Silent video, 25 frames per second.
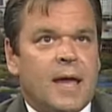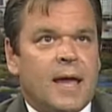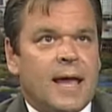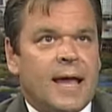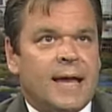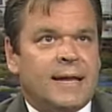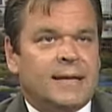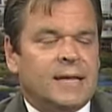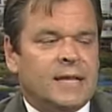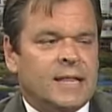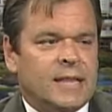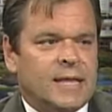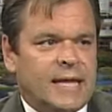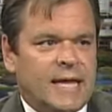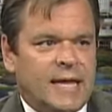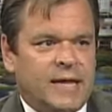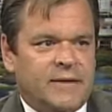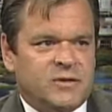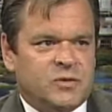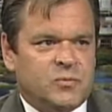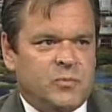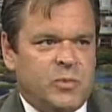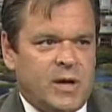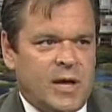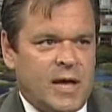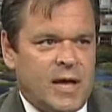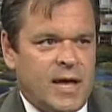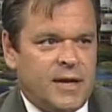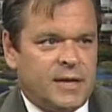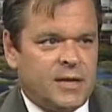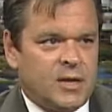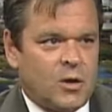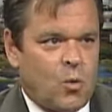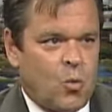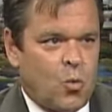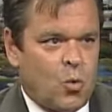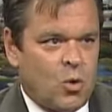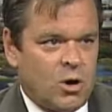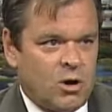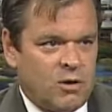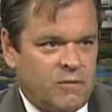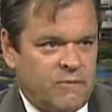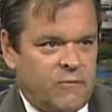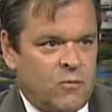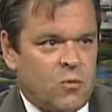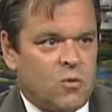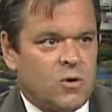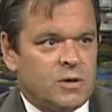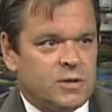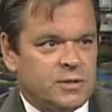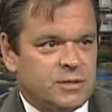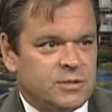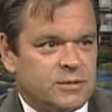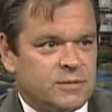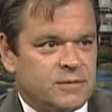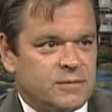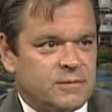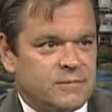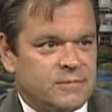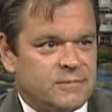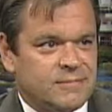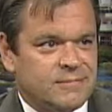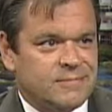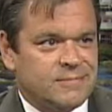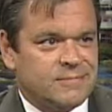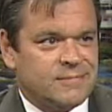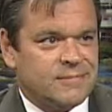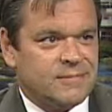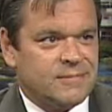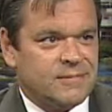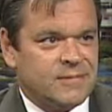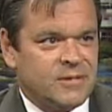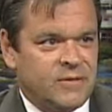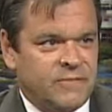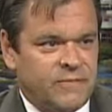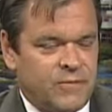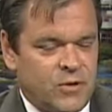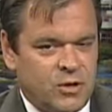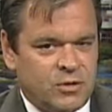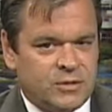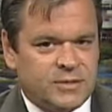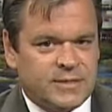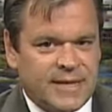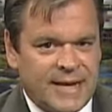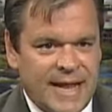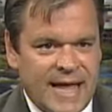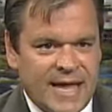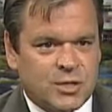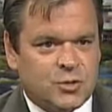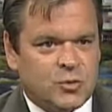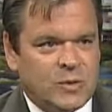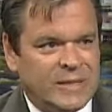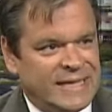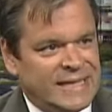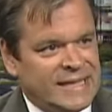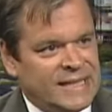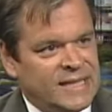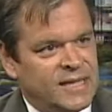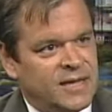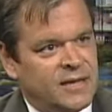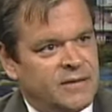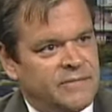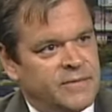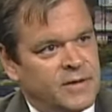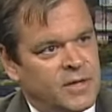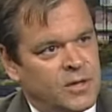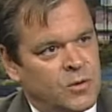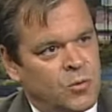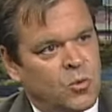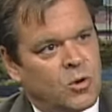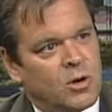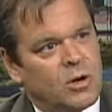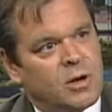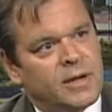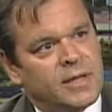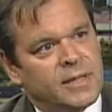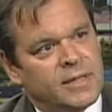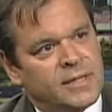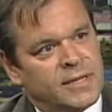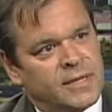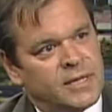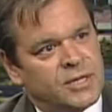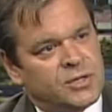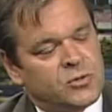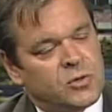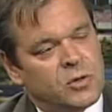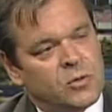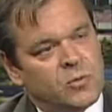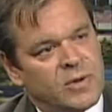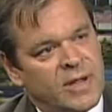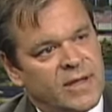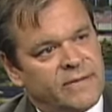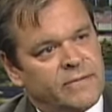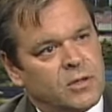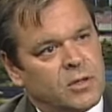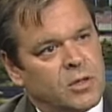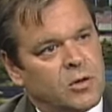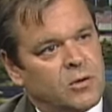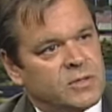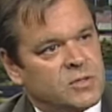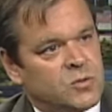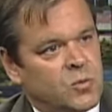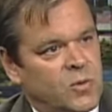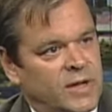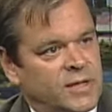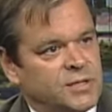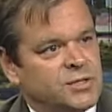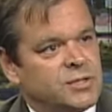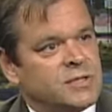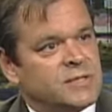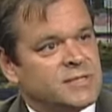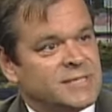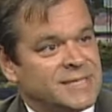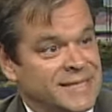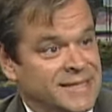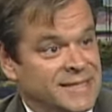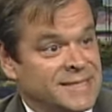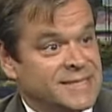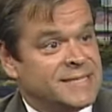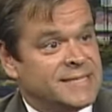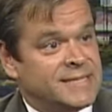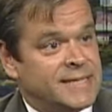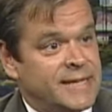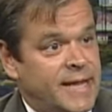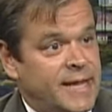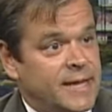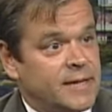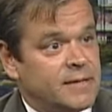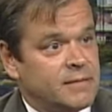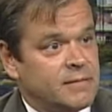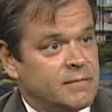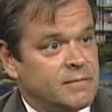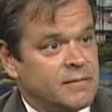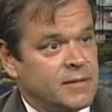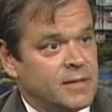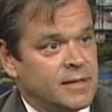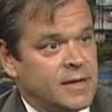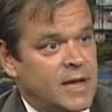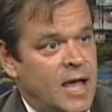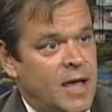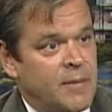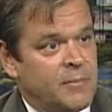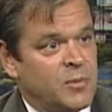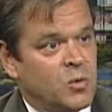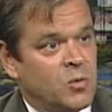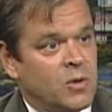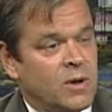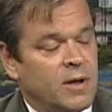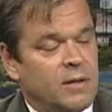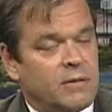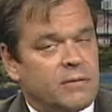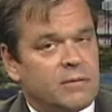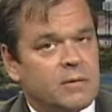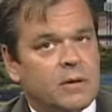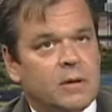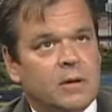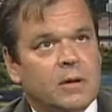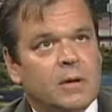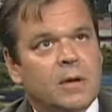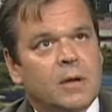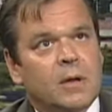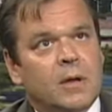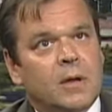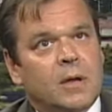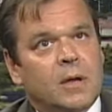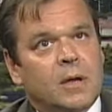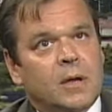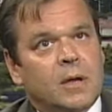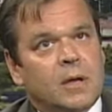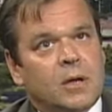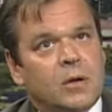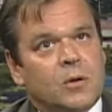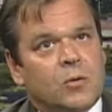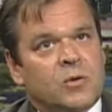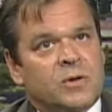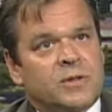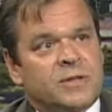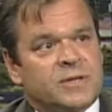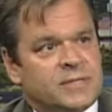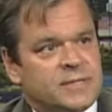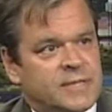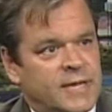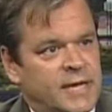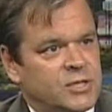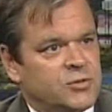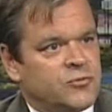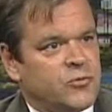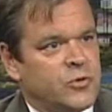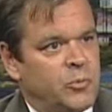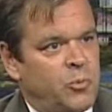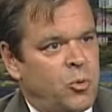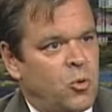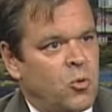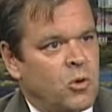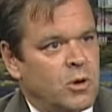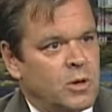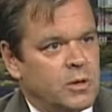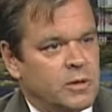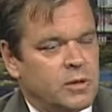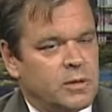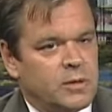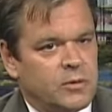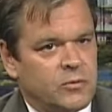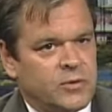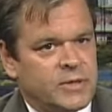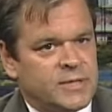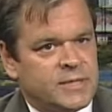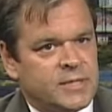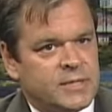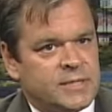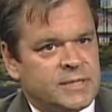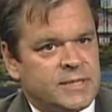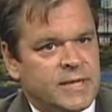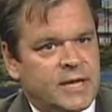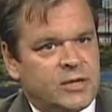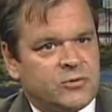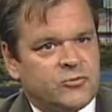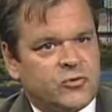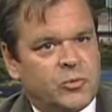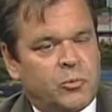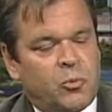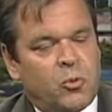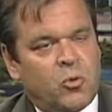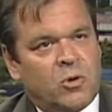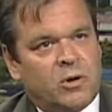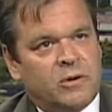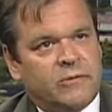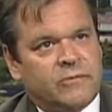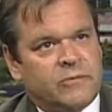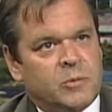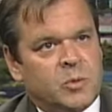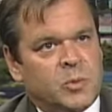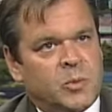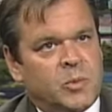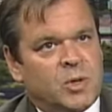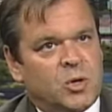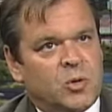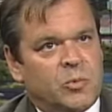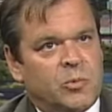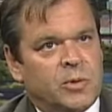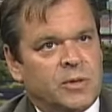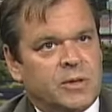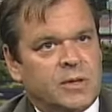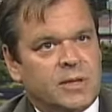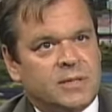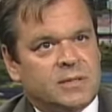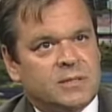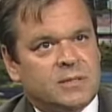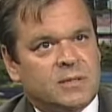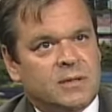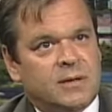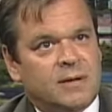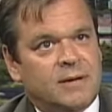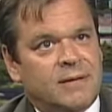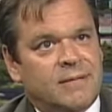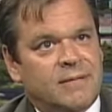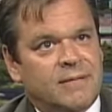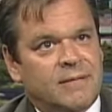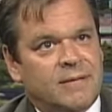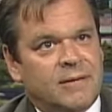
And it leaves behind a workforce the folks that actually live and work in the district, we have the lowest wages in the state, in the Commonwealth. With the CEDS report, the recent CEDS report from the Middle Peninsula,